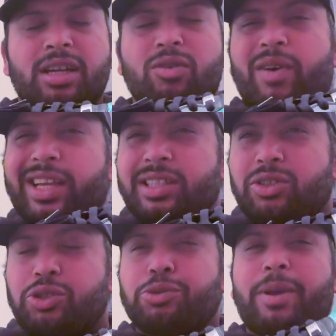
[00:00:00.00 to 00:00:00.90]
why is this
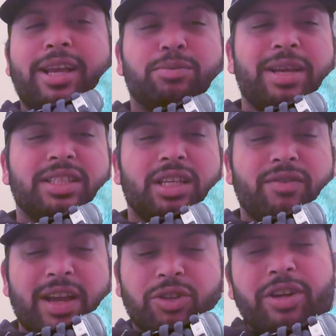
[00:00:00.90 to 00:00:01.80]
so expensive,
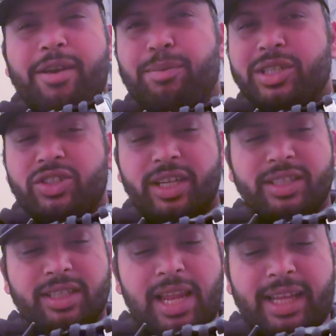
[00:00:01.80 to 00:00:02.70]
I shouldn't have purchased
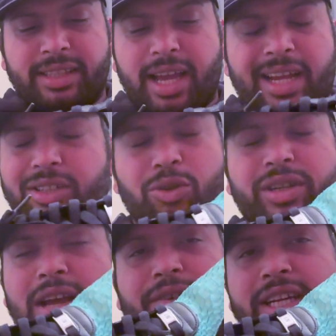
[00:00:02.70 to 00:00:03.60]
it, like that. I don't
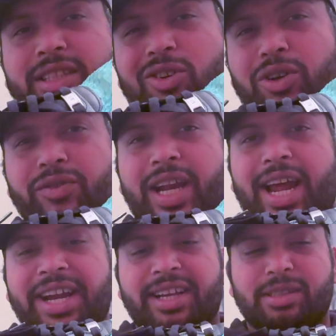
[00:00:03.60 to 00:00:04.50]
have any sort of that
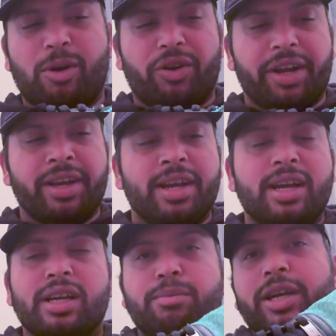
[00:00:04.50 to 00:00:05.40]
ideas about it,
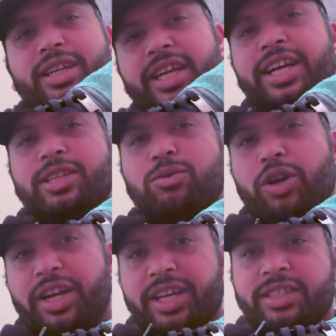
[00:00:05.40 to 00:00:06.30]
but it is what
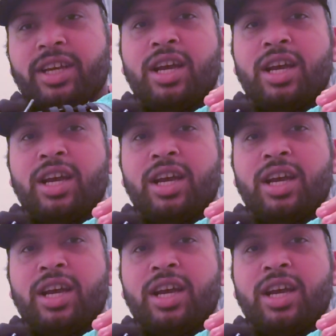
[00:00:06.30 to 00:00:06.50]
it is.